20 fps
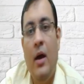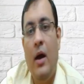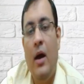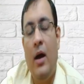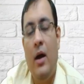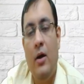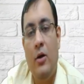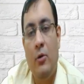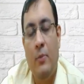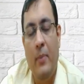
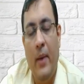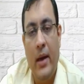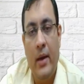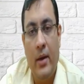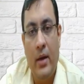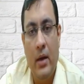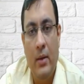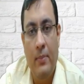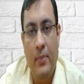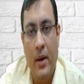
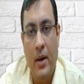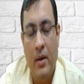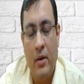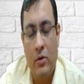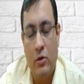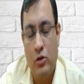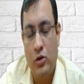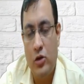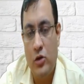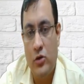numerical
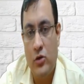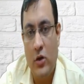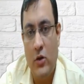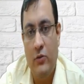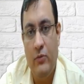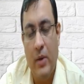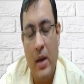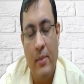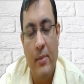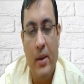questions
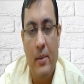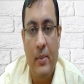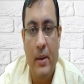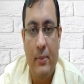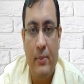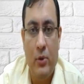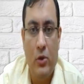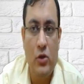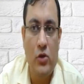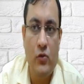of MM
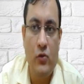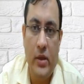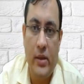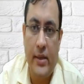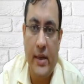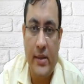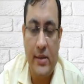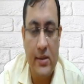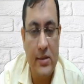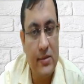approach with
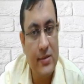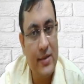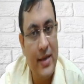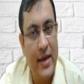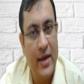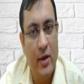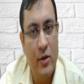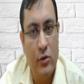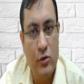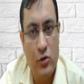taxes.
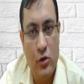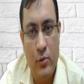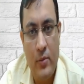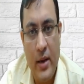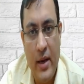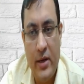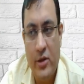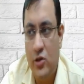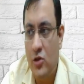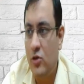Thank you so
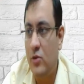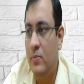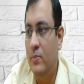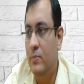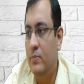much.